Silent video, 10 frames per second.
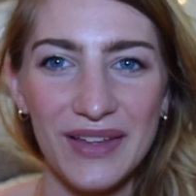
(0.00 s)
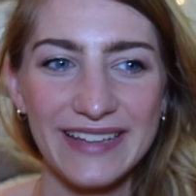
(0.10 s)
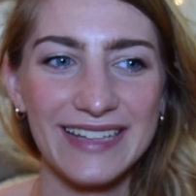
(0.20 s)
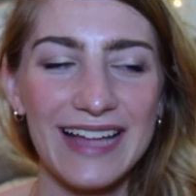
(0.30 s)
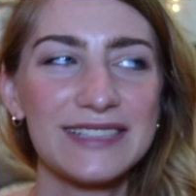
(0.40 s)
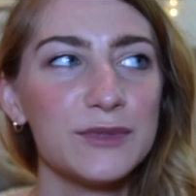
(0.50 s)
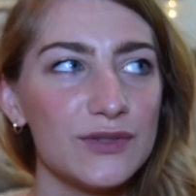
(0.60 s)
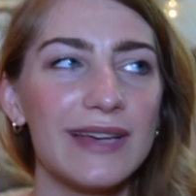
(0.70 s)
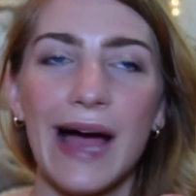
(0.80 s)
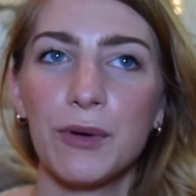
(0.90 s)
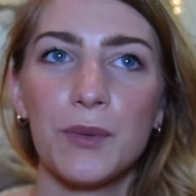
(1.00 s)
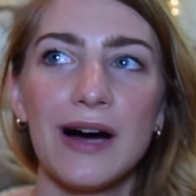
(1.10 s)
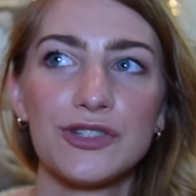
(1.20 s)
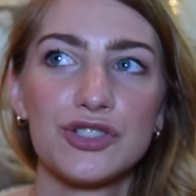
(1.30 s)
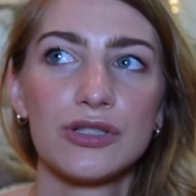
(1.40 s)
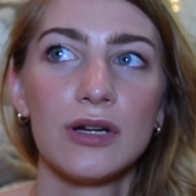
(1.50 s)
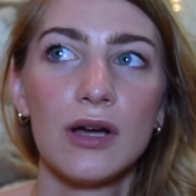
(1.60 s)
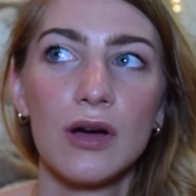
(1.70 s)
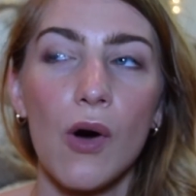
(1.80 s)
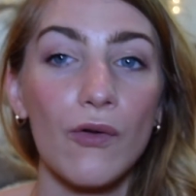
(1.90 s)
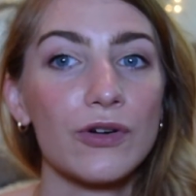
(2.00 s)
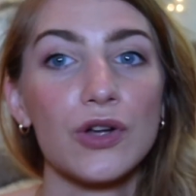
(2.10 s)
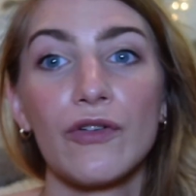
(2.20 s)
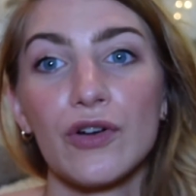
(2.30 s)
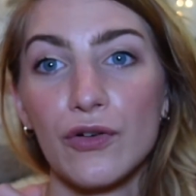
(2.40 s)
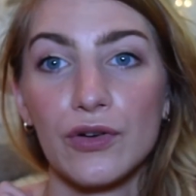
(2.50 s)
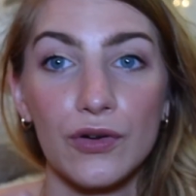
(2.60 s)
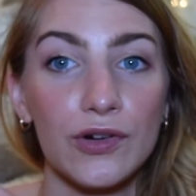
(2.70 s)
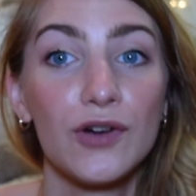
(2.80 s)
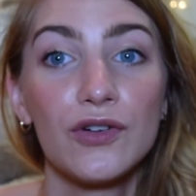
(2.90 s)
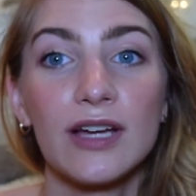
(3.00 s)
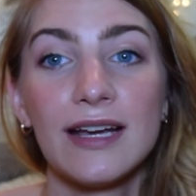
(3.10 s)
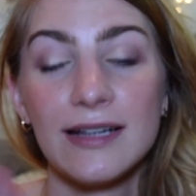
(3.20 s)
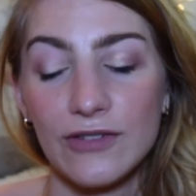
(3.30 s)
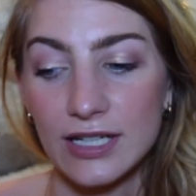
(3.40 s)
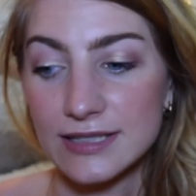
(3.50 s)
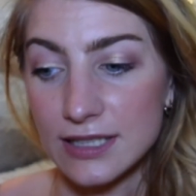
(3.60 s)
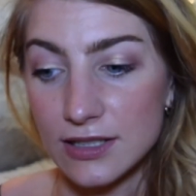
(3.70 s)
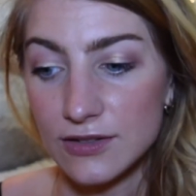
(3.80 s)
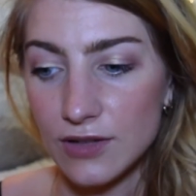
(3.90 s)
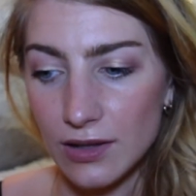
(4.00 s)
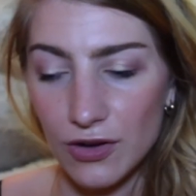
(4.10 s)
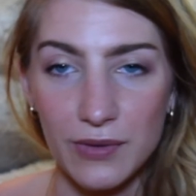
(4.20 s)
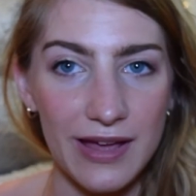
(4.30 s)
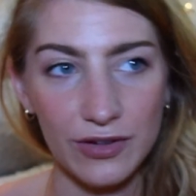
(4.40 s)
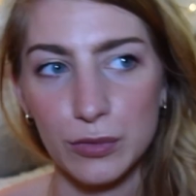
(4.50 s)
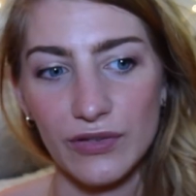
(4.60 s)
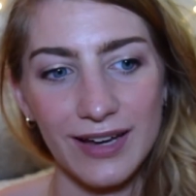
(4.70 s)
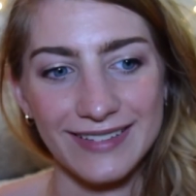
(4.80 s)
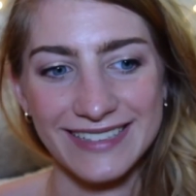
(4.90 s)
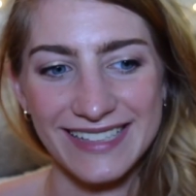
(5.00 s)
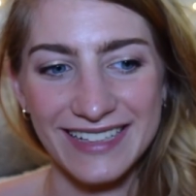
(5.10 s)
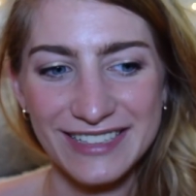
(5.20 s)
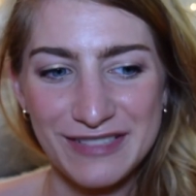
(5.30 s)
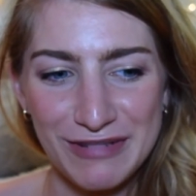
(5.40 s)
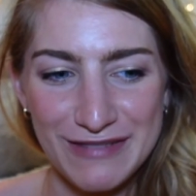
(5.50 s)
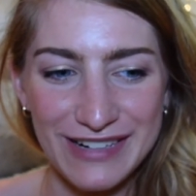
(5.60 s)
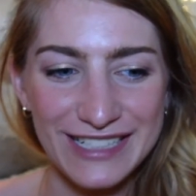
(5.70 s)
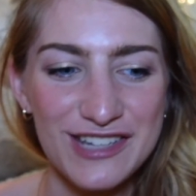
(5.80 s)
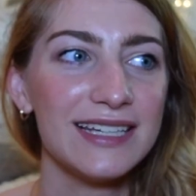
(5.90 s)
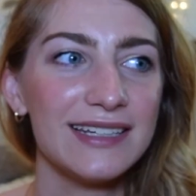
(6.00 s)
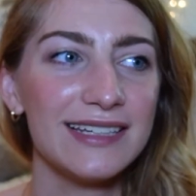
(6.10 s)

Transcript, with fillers: Like that's a movie I will watch over and over and over and over and over again and never get sick of, along with every movie on this list pretty much.